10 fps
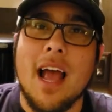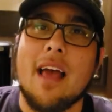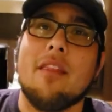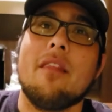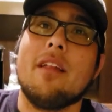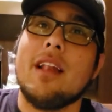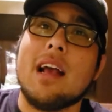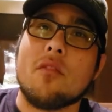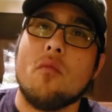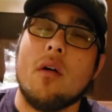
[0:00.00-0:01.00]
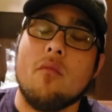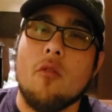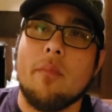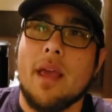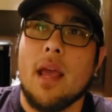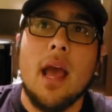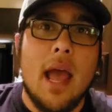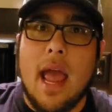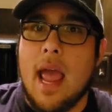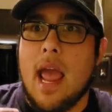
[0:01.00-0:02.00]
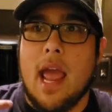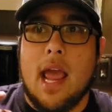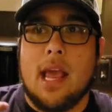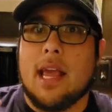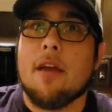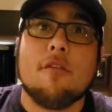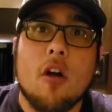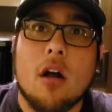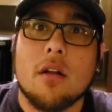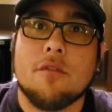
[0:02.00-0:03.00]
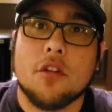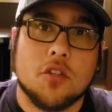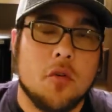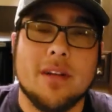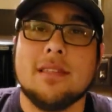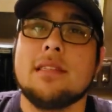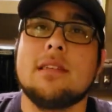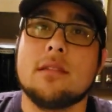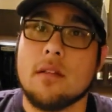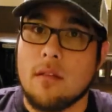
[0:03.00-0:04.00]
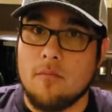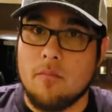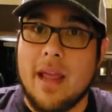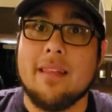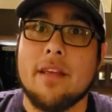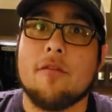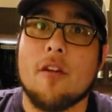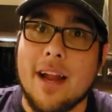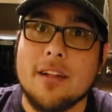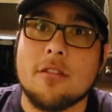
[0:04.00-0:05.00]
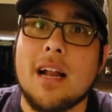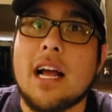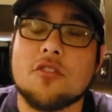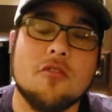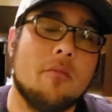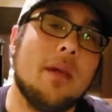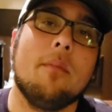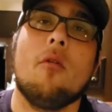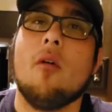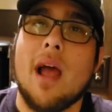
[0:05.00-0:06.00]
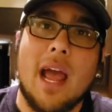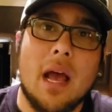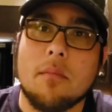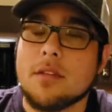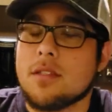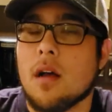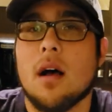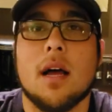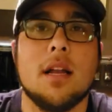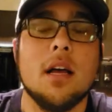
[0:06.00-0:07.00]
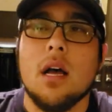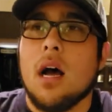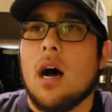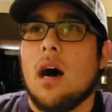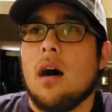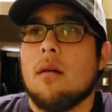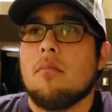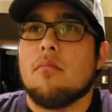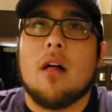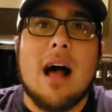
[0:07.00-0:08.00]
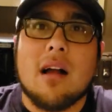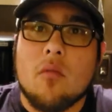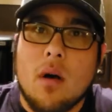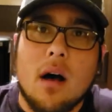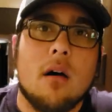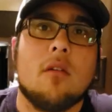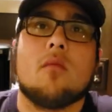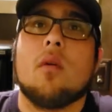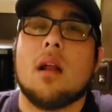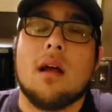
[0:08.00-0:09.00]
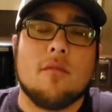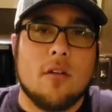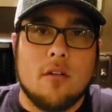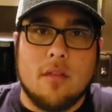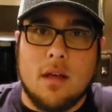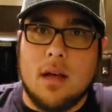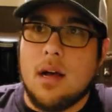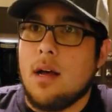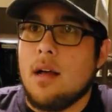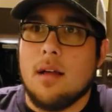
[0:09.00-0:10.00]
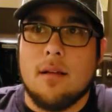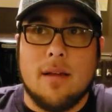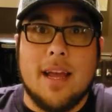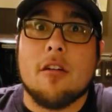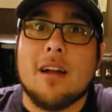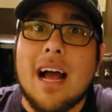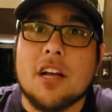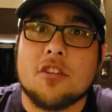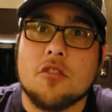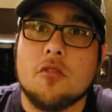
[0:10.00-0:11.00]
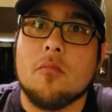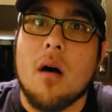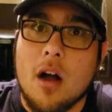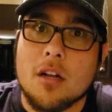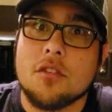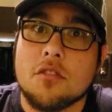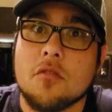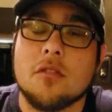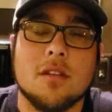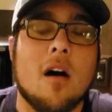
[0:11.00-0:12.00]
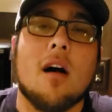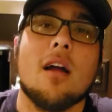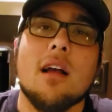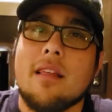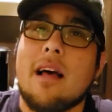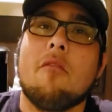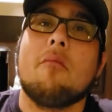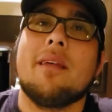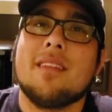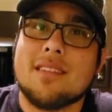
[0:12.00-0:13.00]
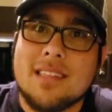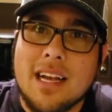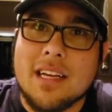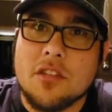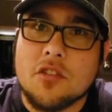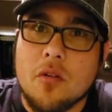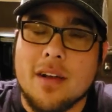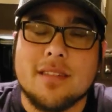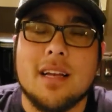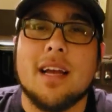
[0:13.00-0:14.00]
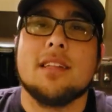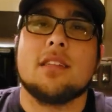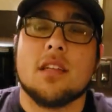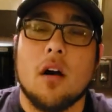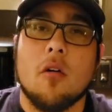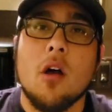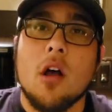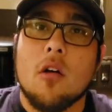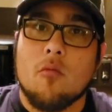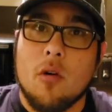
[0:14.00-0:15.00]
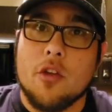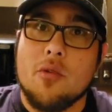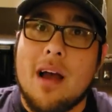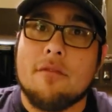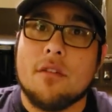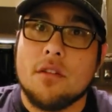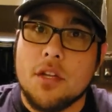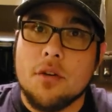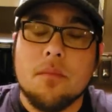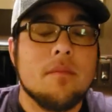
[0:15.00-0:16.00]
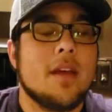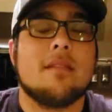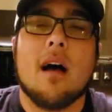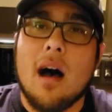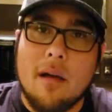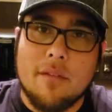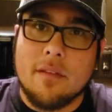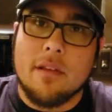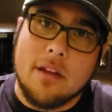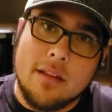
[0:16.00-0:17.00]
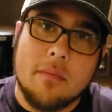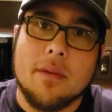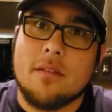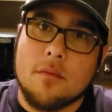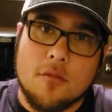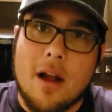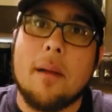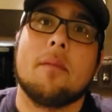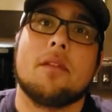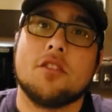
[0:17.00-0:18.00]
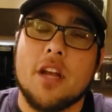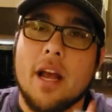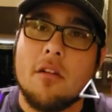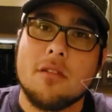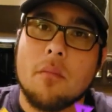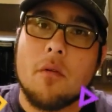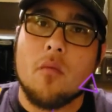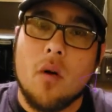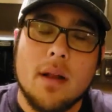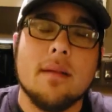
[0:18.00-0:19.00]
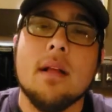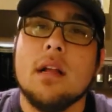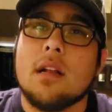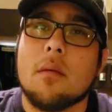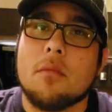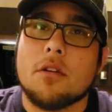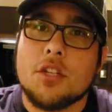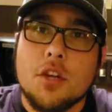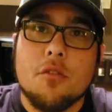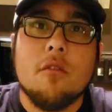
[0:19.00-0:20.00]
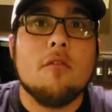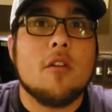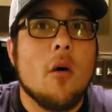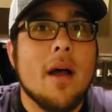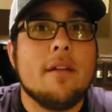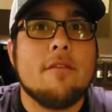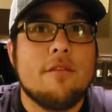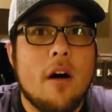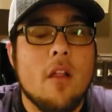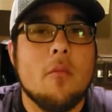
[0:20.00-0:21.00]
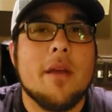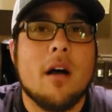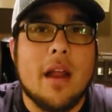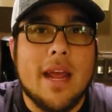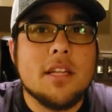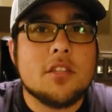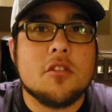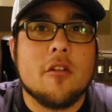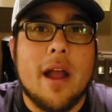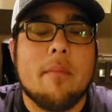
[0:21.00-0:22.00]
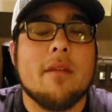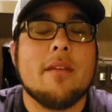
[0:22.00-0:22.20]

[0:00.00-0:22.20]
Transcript: And then the next one will be a gift card of your choice. This is a, mainly for international people, Amazon, um, Blackwell's, whatever the international manga stores are. That will be the second choice. And so what you have to do is obviously you need to be subscribed to the channel, number one. Number two, go ahead and follow me on Instagram.